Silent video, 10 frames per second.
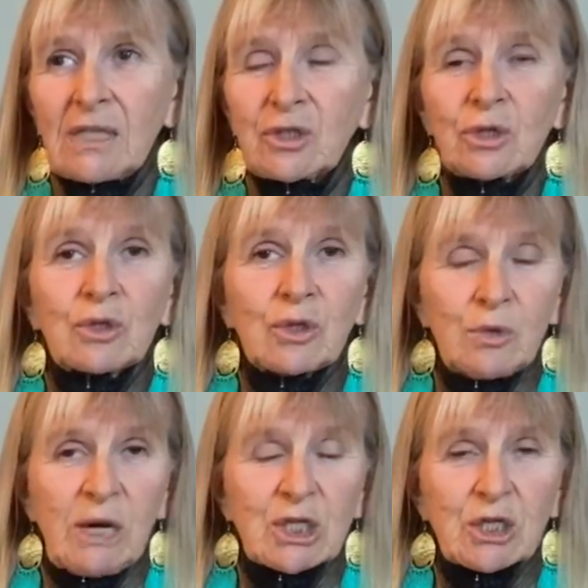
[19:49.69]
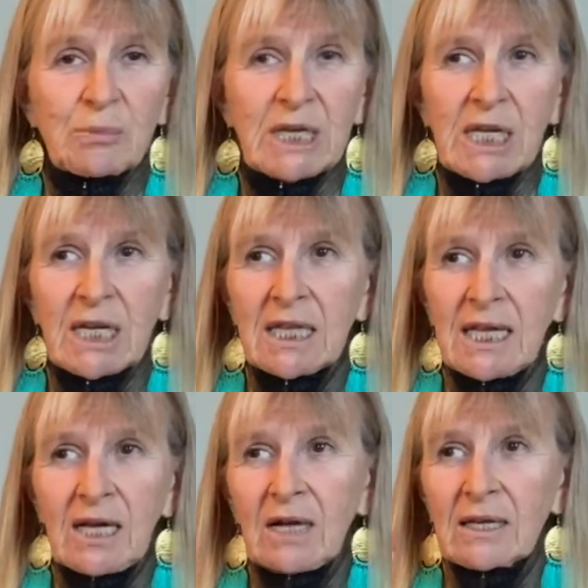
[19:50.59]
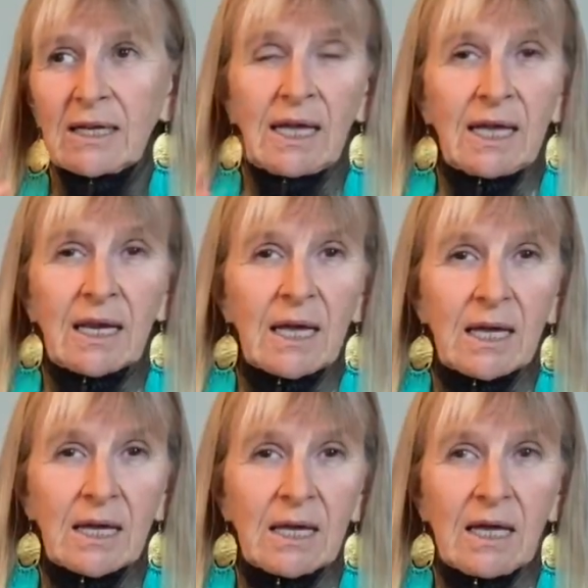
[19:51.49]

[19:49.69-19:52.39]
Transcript: took too much to begin and they got like a headache.